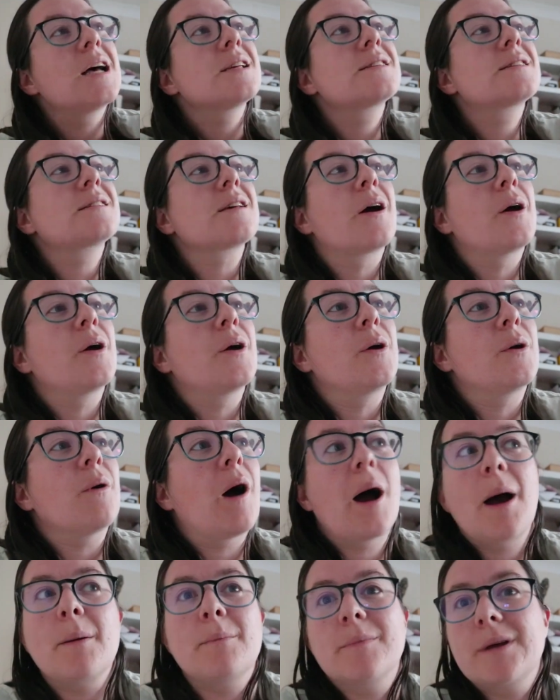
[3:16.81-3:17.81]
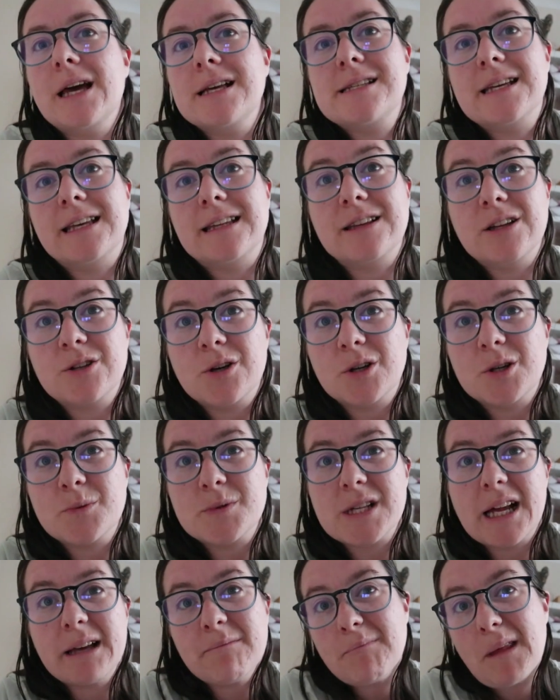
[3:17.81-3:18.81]
So I'm guessing the doctor
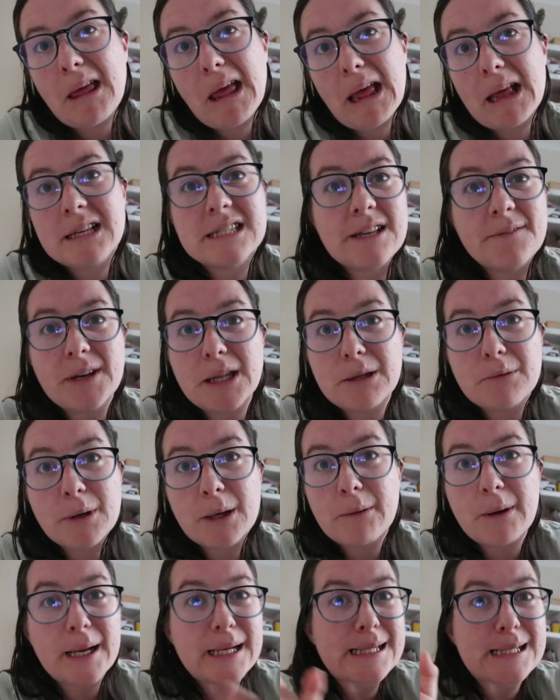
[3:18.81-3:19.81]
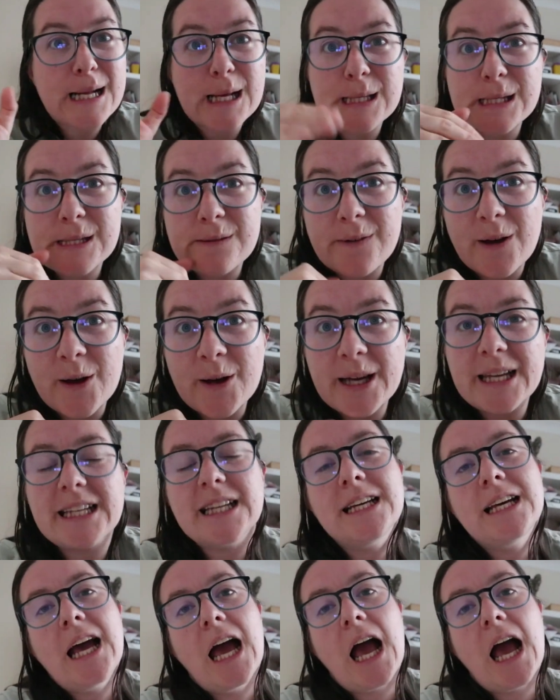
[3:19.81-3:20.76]
was like, eh, 73 quid, that's fine.